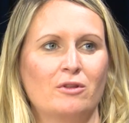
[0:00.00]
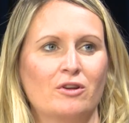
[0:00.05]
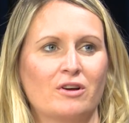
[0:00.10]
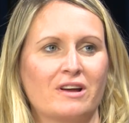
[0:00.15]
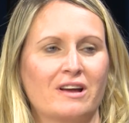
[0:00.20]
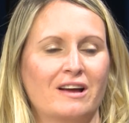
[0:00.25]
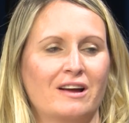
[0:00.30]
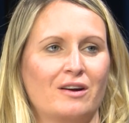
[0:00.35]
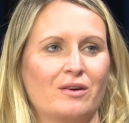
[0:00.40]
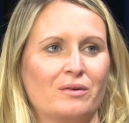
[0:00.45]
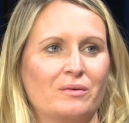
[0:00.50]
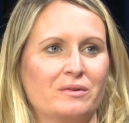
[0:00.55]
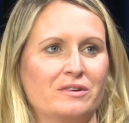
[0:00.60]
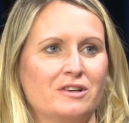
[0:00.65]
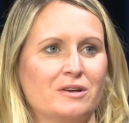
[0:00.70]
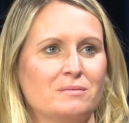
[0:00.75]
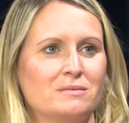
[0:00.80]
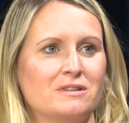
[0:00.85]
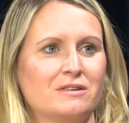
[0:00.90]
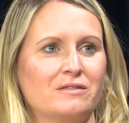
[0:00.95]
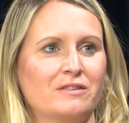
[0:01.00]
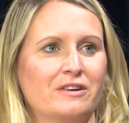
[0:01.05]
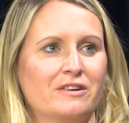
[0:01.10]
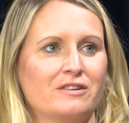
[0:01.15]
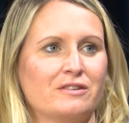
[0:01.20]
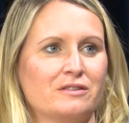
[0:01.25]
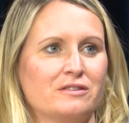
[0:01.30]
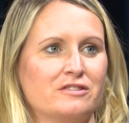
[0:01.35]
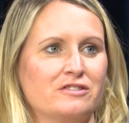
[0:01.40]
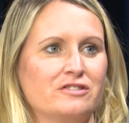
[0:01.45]
looking out in terms of
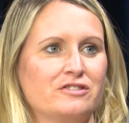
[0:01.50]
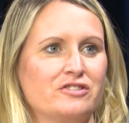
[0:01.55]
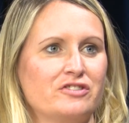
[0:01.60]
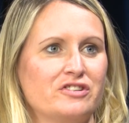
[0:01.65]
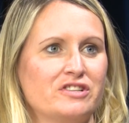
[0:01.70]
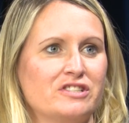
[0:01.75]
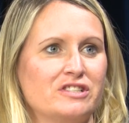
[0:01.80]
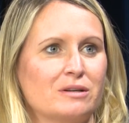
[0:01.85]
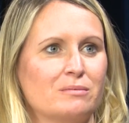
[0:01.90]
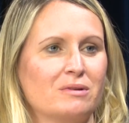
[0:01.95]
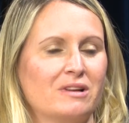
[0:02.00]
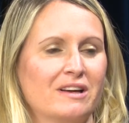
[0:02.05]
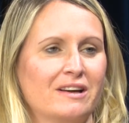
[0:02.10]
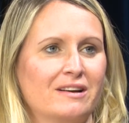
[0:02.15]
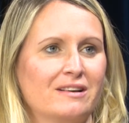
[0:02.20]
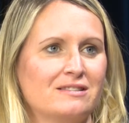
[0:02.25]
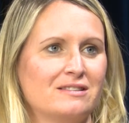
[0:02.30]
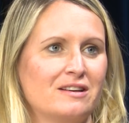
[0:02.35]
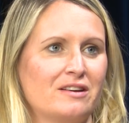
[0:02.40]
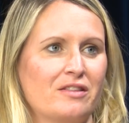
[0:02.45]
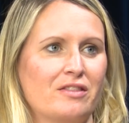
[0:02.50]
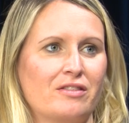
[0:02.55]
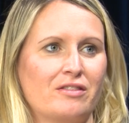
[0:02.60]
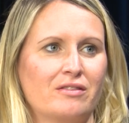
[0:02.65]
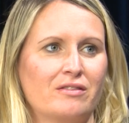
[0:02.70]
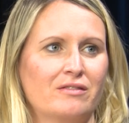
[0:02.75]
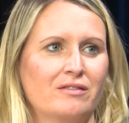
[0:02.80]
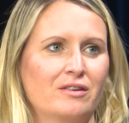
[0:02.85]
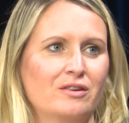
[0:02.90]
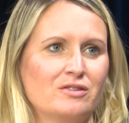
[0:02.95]
your strategic plan? Is it
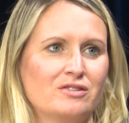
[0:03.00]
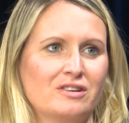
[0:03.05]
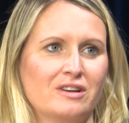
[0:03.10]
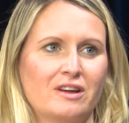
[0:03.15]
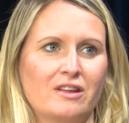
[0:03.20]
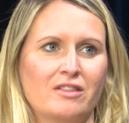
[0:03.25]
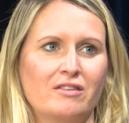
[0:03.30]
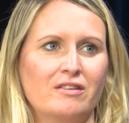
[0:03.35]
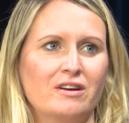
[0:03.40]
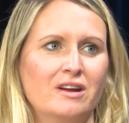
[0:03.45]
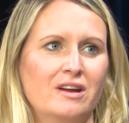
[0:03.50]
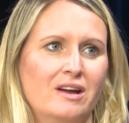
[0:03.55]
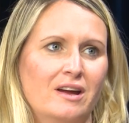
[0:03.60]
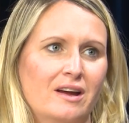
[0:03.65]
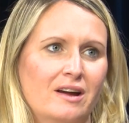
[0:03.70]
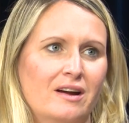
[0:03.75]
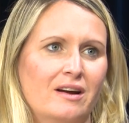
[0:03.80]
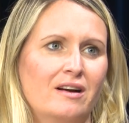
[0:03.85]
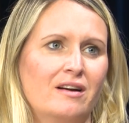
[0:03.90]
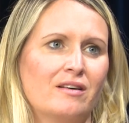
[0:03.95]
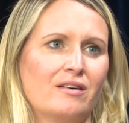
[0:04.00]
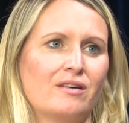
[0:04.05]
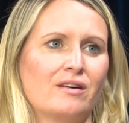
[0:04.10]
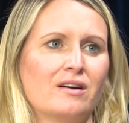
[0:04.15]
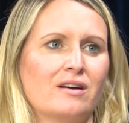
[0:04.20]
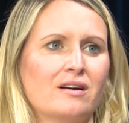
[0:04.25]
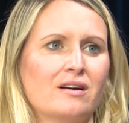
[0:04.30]
usually a 3-year or?